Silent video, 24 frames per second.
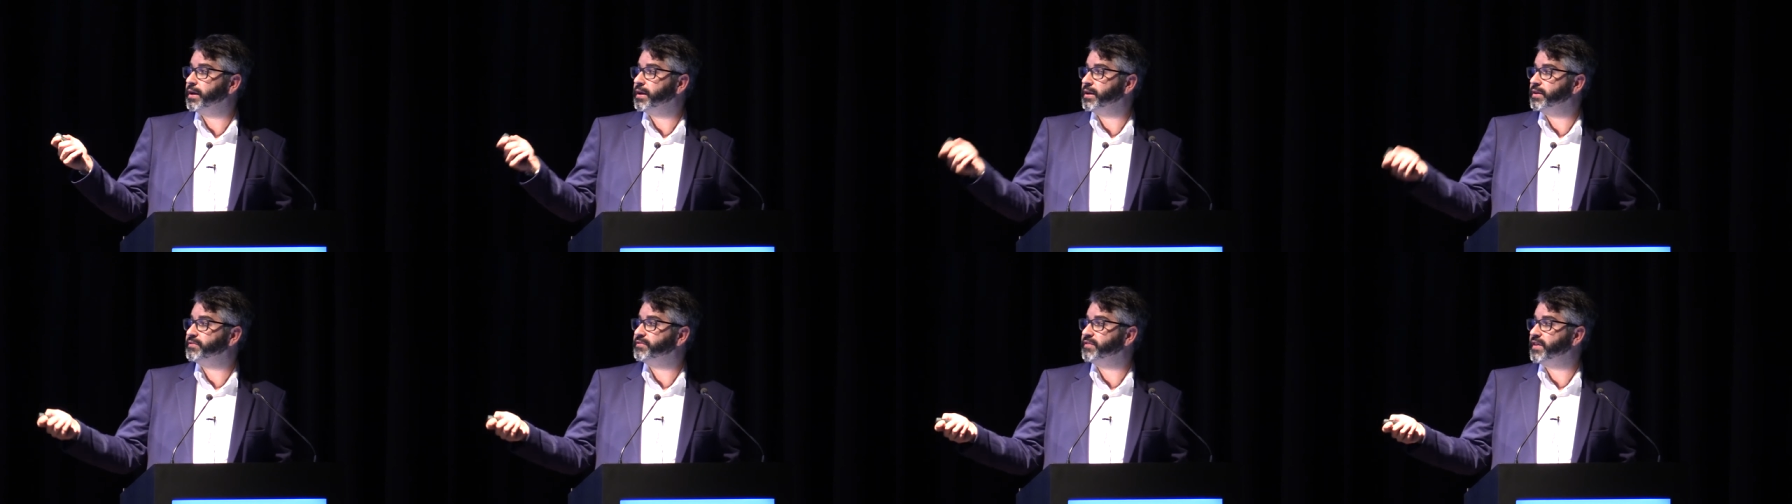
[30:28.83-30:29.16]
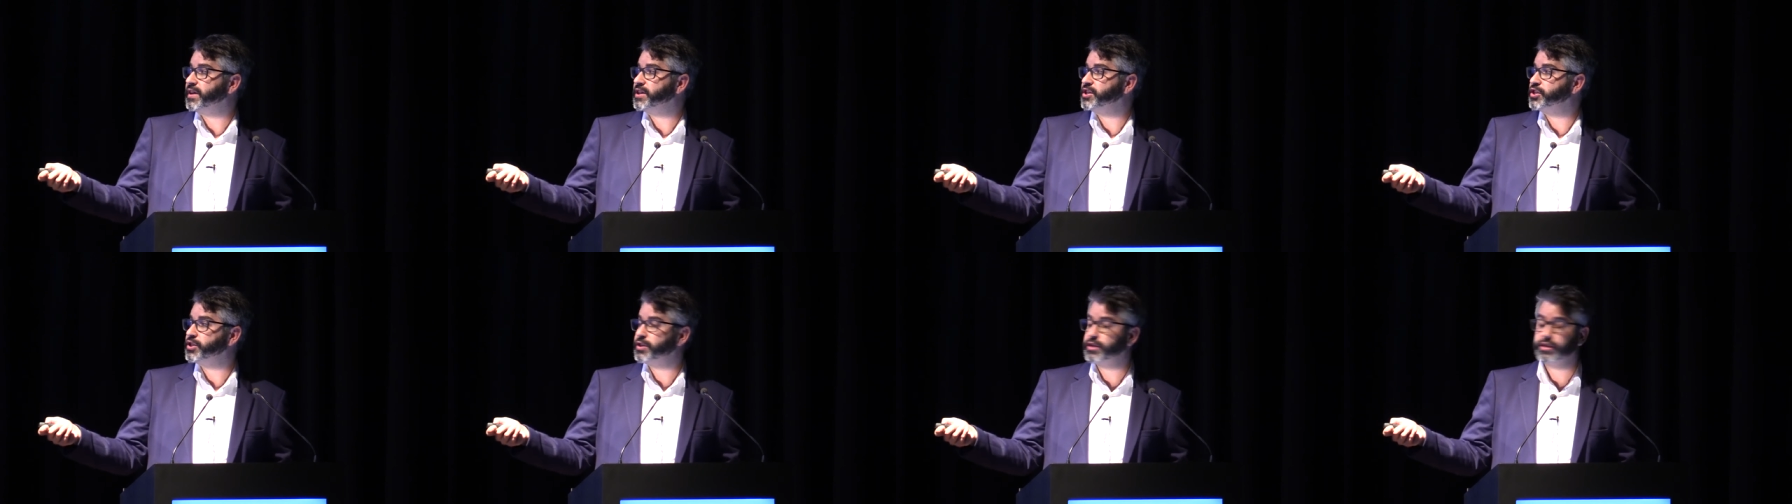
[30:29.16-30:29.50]

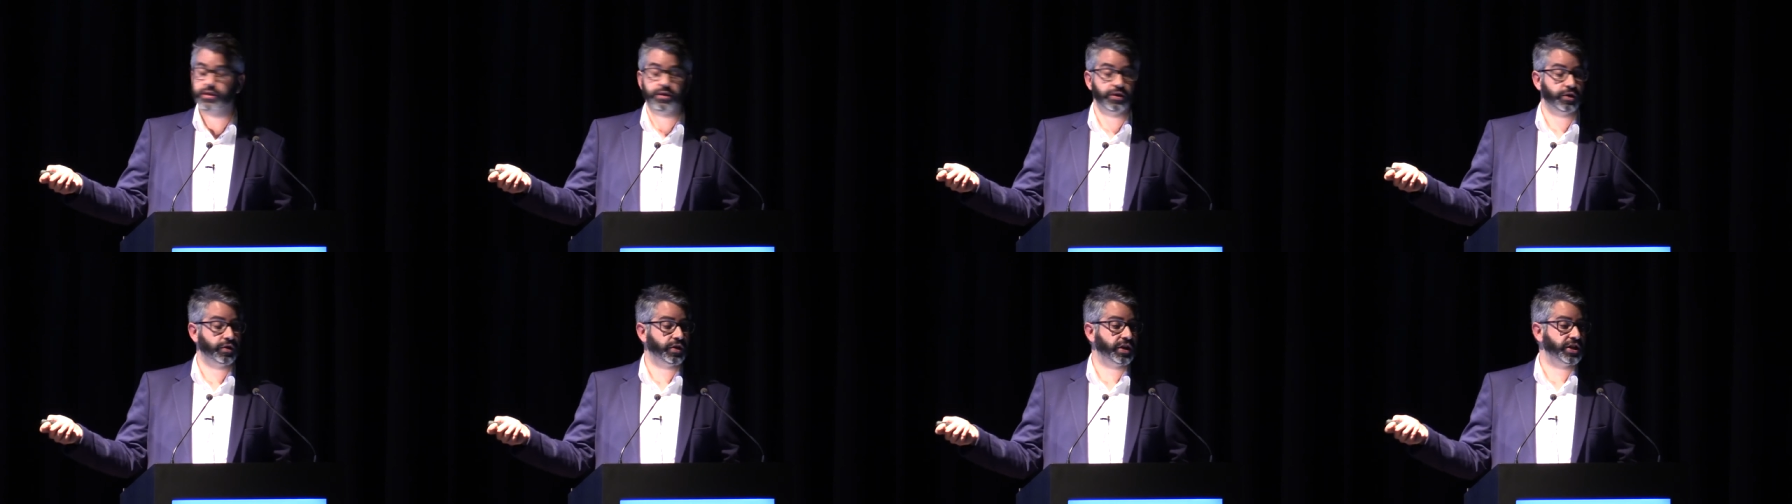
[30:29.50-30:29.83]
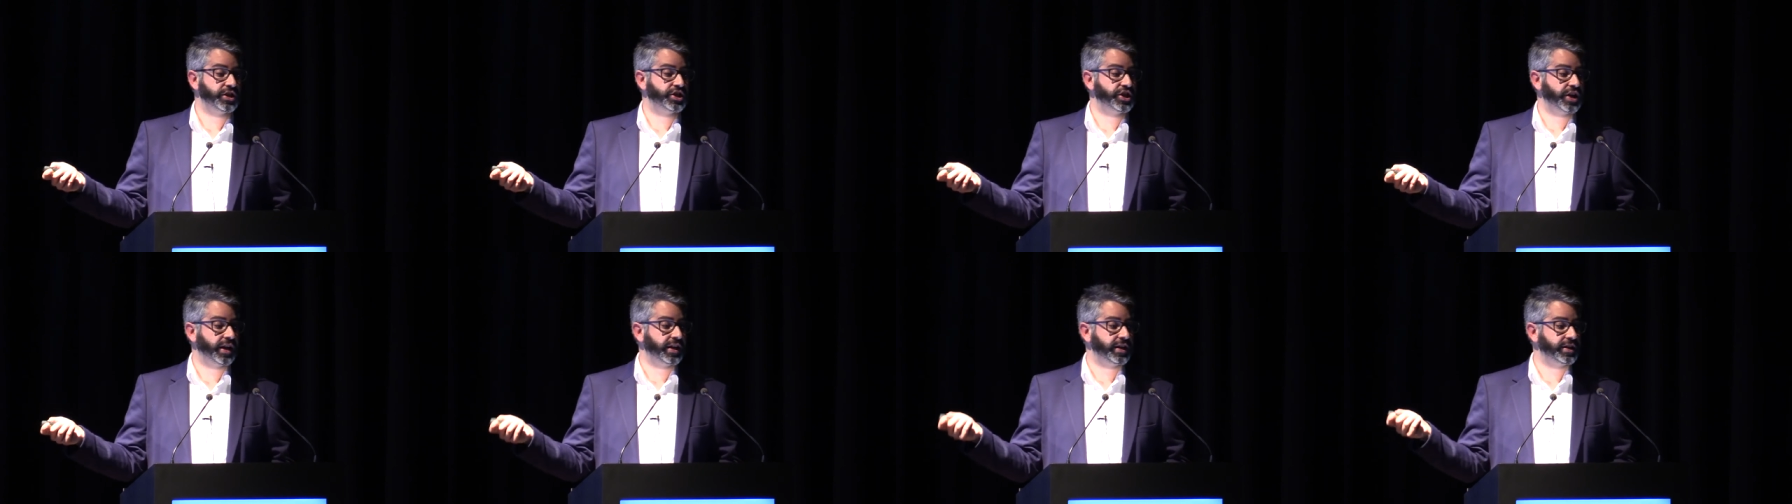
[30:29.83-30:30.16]
invention. You can
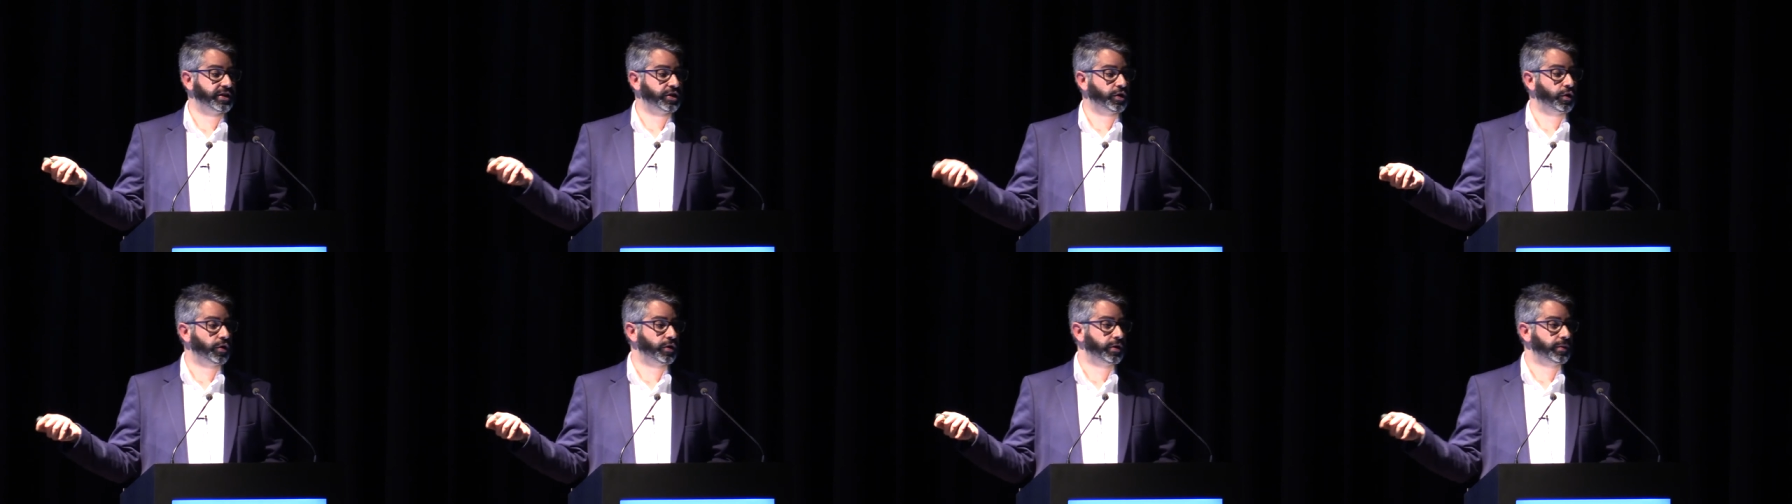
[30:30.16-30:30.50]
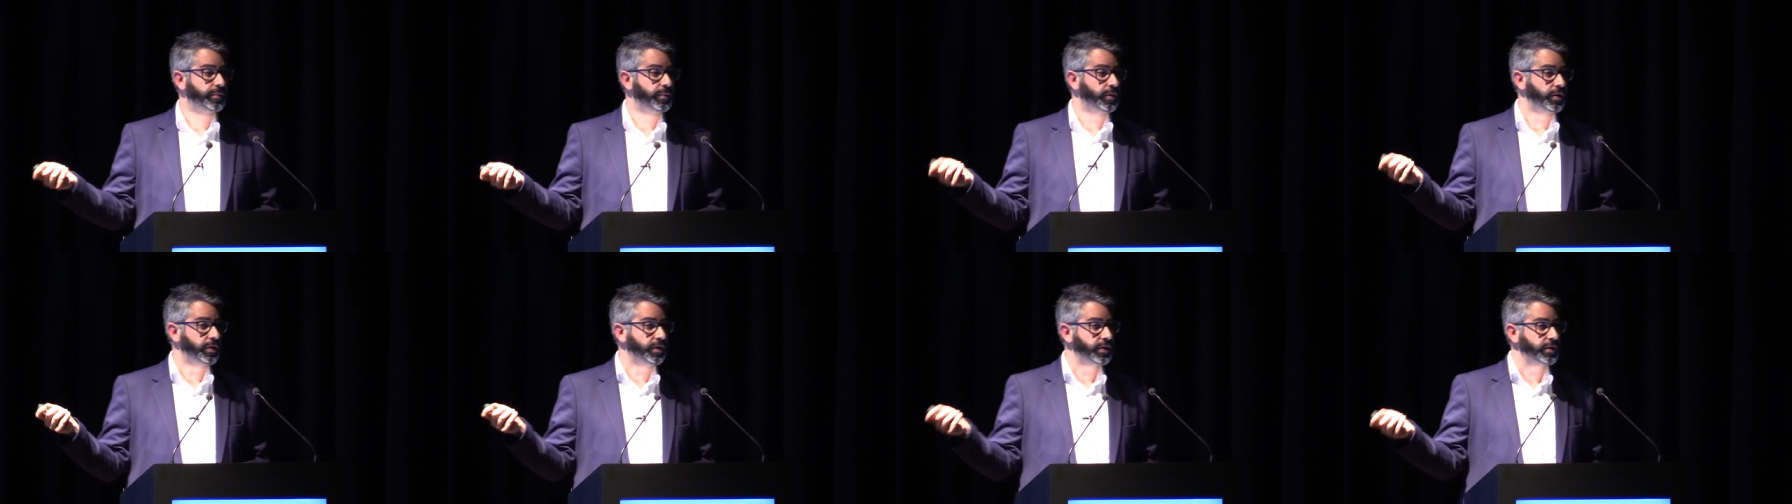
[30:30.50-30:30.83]
check it, Cora
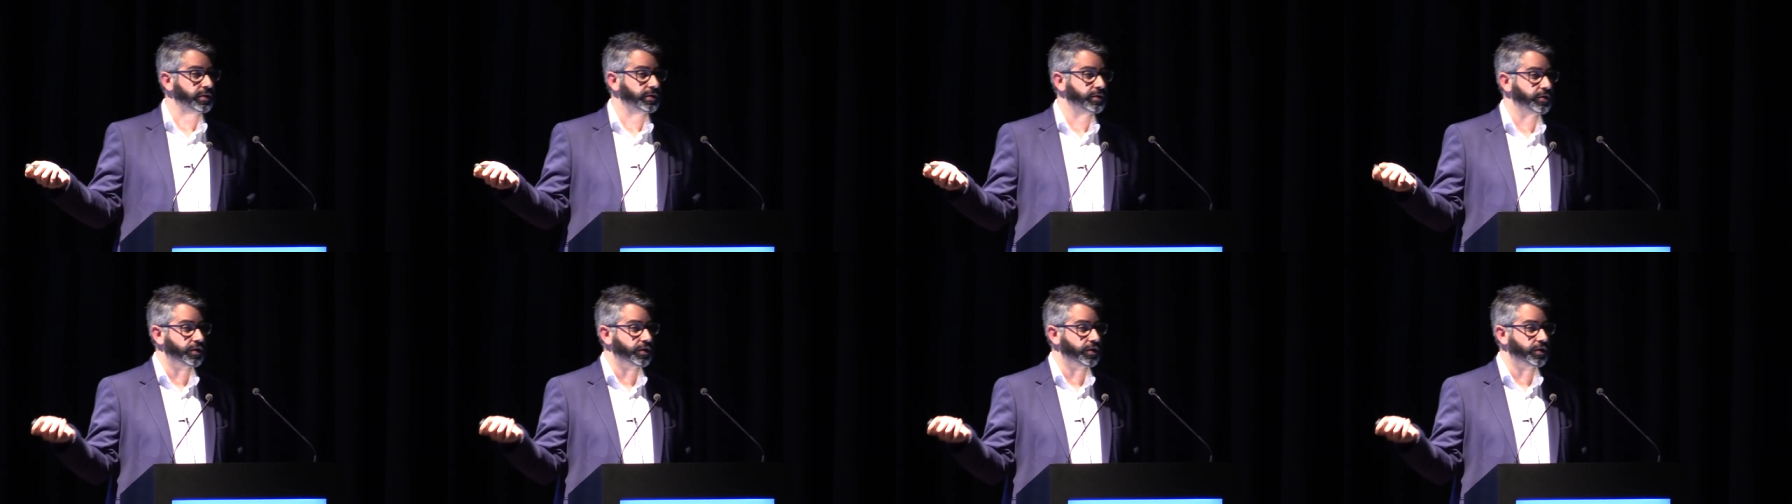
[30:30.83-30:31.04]
Ball.